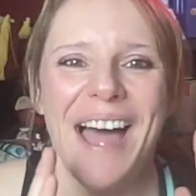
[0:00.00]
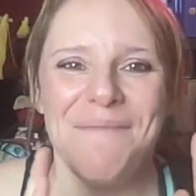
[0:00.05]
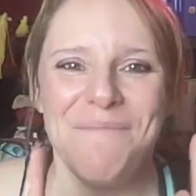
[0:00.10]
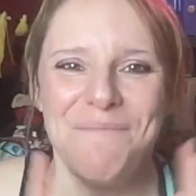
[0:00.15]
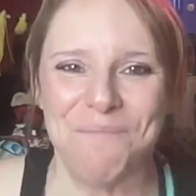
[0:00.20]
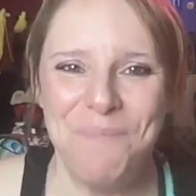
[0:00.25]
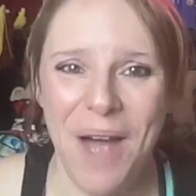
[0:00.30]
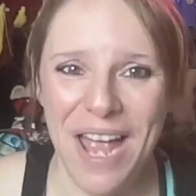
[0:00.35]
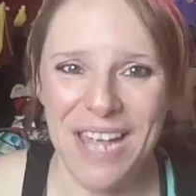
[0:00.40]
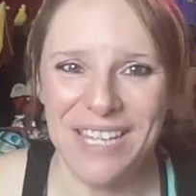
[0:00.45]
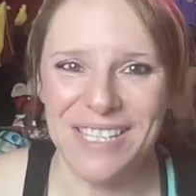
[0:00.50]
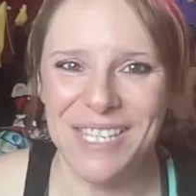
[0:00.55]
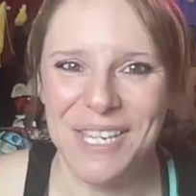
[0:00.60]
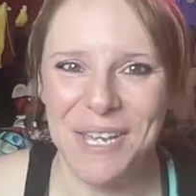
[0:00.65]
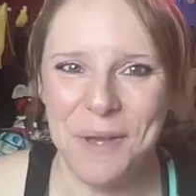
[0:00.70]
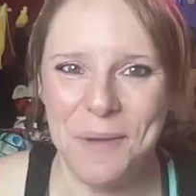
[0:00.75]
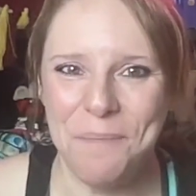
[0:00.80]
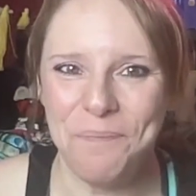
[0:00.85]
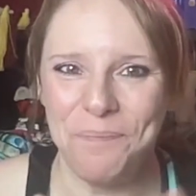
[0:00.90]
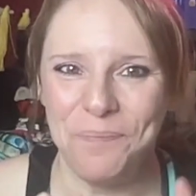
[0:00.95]
But
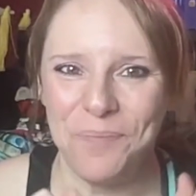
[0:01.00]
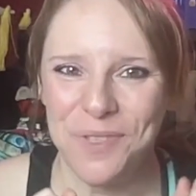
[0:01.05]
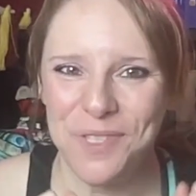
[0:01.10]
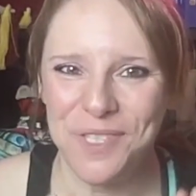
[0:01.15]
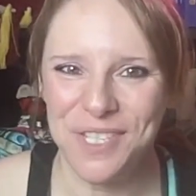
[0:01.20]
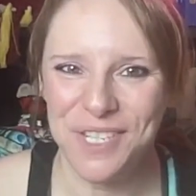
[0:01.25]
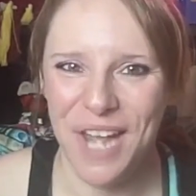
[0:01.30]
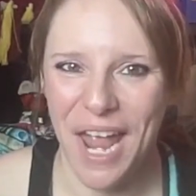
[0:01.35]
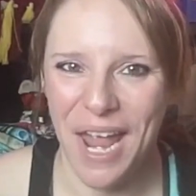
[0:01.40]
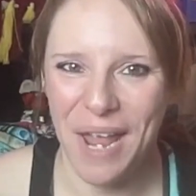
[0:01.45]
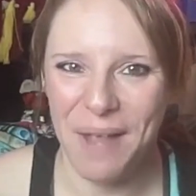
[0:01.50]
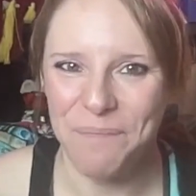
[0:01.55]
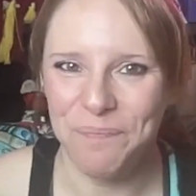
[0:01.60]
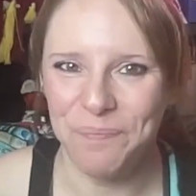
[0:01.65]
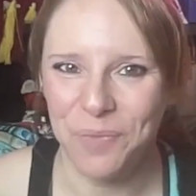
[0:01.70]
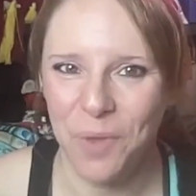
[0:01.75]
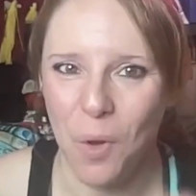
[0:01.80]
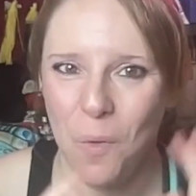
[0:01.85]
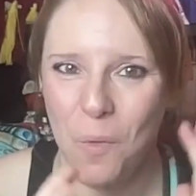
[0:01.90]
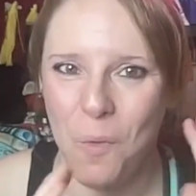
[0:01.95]
today,
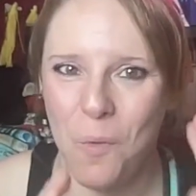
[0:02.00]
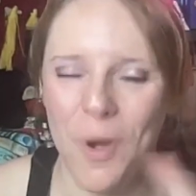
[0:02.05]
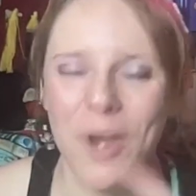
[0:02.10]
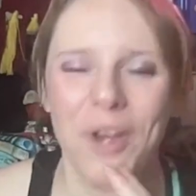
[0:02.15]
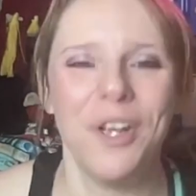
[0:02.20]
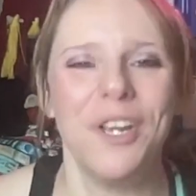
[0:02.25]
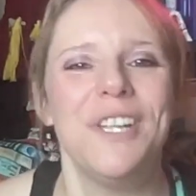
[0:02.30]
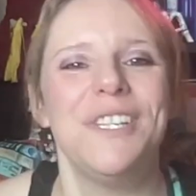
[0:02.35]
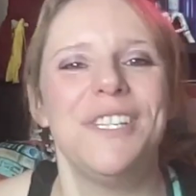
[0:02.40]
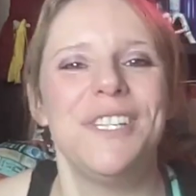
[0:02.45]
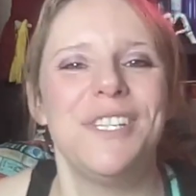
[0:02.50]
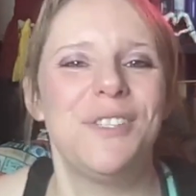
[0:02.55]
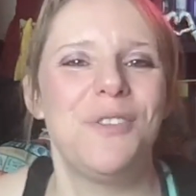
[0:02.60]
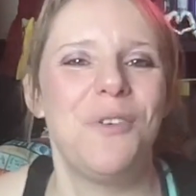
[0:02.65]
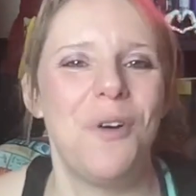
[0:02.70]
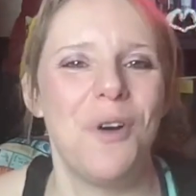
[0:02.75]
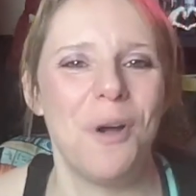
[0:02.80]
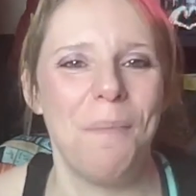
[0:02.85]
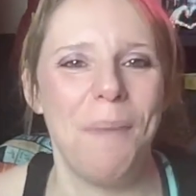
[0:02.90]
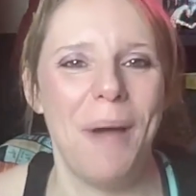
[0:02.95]
we're going to just
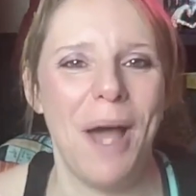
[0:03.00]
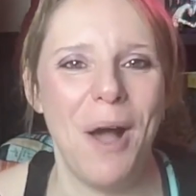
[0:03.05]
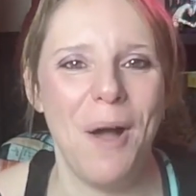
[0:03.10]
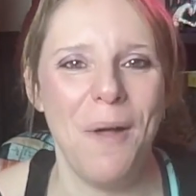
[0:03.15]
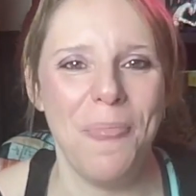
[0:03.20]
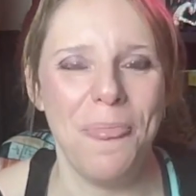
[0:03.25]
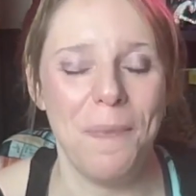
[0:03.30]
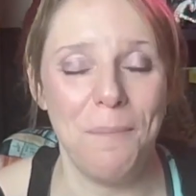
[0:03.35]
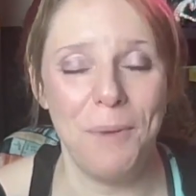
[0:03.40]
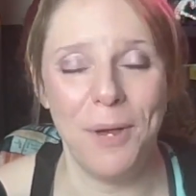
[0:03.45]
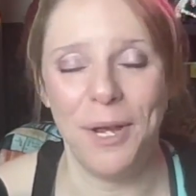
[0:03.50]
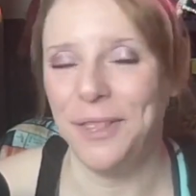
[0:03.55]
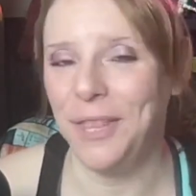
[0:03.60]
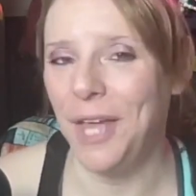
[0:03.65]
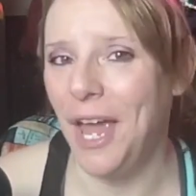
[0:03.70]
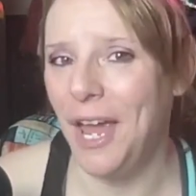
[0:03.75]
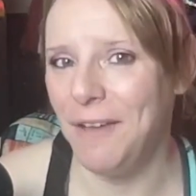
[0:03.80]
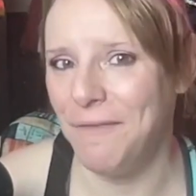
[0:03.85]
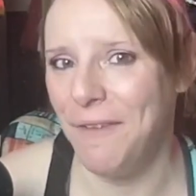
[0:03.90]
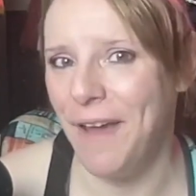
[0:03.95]
talk about the book
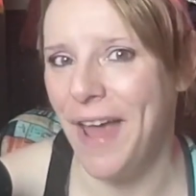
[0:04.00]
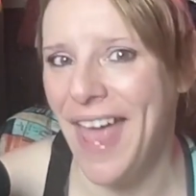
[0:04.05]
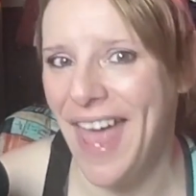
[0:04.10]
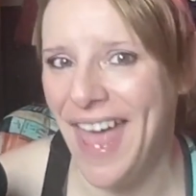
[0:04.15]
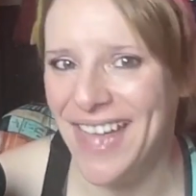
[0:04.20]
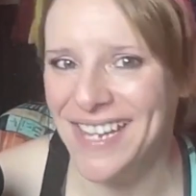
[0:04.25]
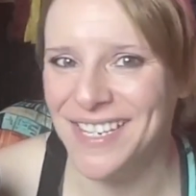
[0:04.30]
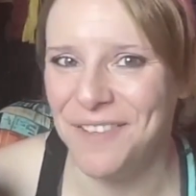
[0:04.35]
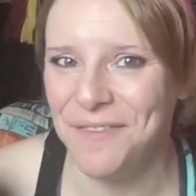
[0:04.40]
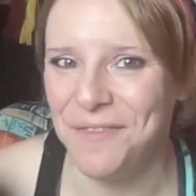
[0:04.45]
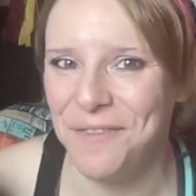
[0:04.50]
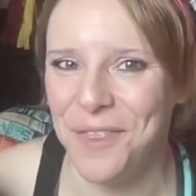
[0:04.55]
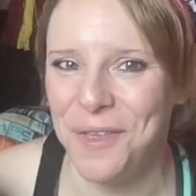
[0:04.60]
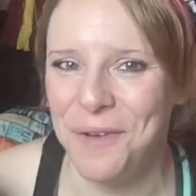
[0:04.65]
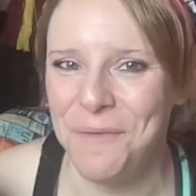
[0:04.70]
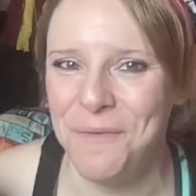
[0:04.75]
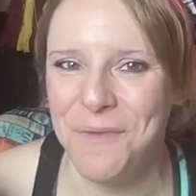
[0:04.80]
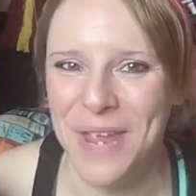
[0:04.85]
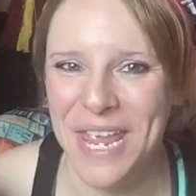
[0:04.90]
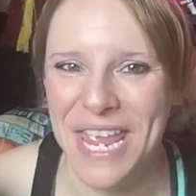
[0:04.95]
that I read for
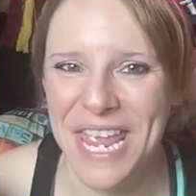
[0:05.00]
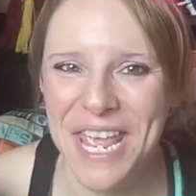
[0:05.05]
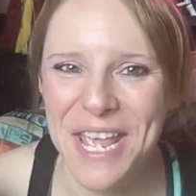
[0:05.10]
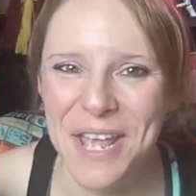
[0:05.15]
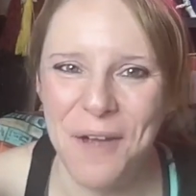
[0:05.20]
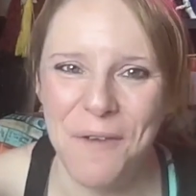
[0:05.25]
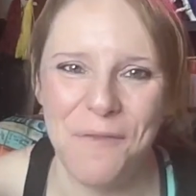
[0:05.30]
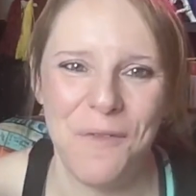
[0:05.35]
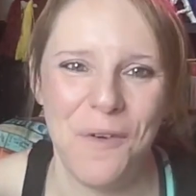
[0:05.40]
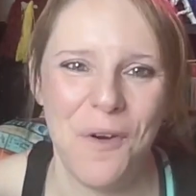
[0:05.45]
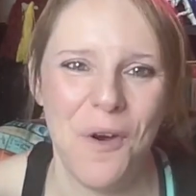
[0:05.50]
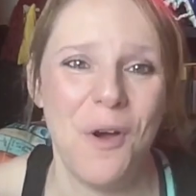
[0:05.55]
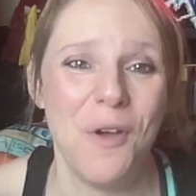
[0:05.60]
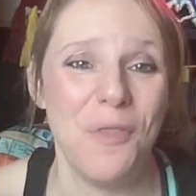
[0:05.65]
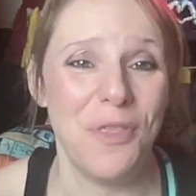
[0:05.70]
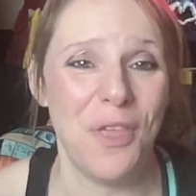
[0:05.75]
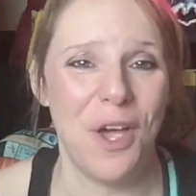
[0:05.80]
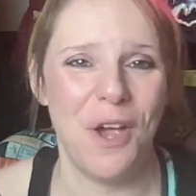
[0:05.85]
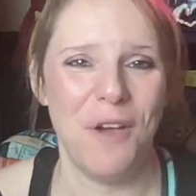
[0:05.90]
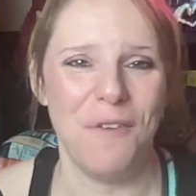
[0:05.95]
the week for
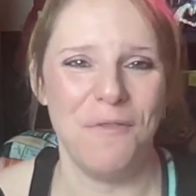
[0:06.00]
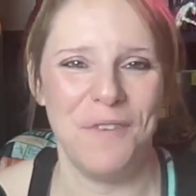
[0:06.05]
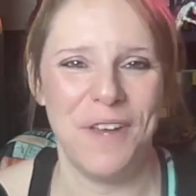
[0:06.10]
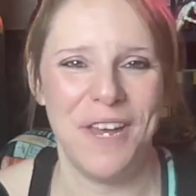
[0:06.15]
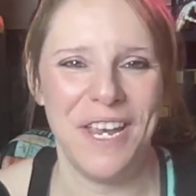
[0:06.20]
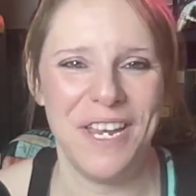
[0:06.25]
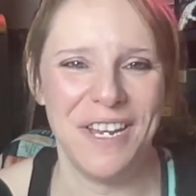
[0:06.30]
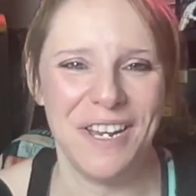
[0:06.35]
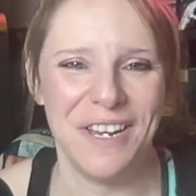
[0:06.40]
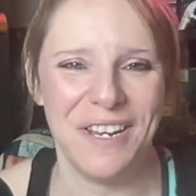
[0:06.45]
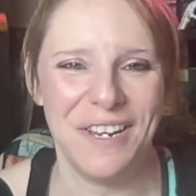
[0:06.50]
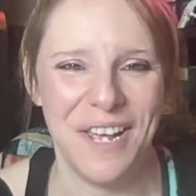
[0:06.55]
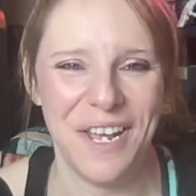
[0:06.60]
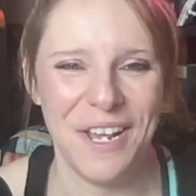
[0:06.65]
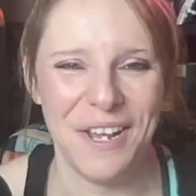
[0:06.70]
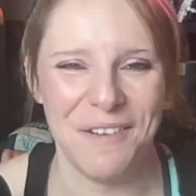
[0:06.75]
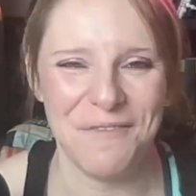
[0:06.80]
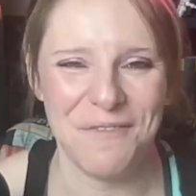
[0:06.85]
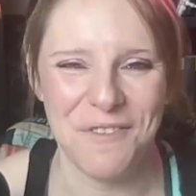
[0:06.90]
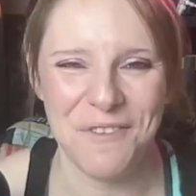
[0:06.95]
the Read
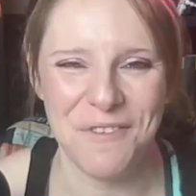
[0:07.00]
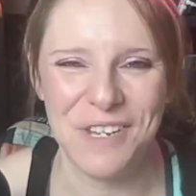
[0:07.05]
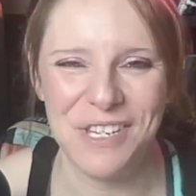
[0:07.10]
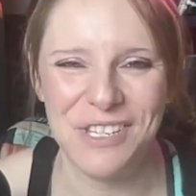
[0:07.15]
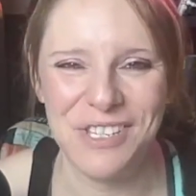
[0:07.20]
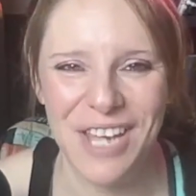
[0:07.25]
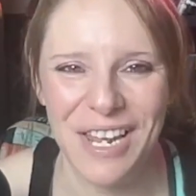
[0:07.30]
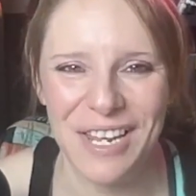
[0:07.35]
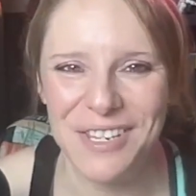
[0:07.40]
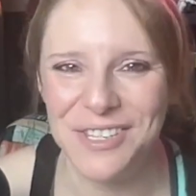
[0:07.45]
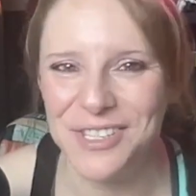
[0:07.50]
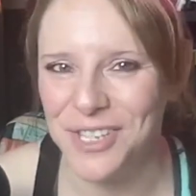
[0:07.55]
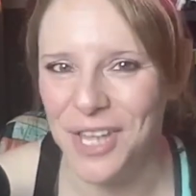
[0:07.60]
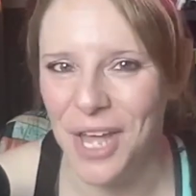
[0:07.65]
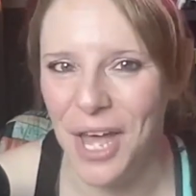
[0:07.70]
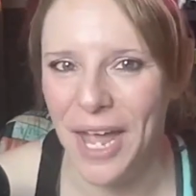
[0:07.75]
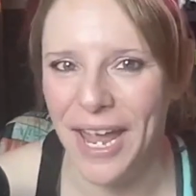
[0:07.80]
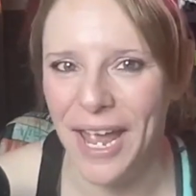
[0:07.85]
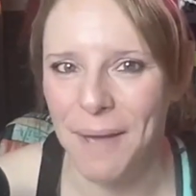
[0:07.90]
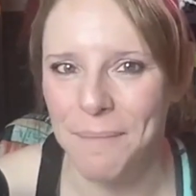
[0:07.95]
Like Rory challenge that
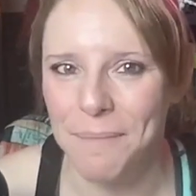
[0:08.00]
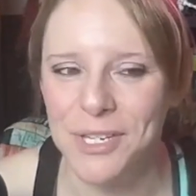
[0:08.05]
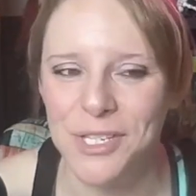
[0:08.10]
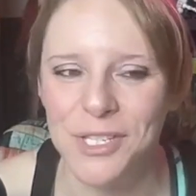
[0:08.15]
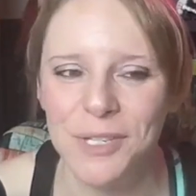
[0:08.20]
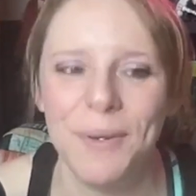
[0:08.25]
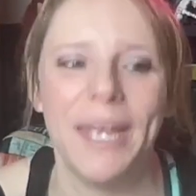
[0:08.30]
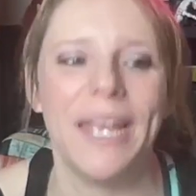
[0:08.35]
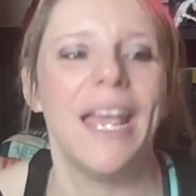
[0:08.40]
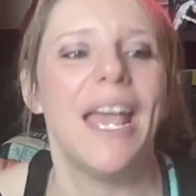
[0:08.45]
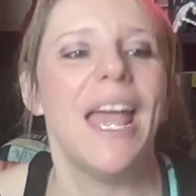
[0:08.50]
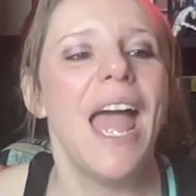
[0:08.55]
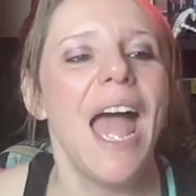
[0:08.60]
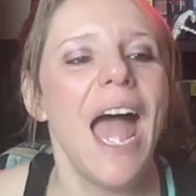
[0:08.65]
I have been doing.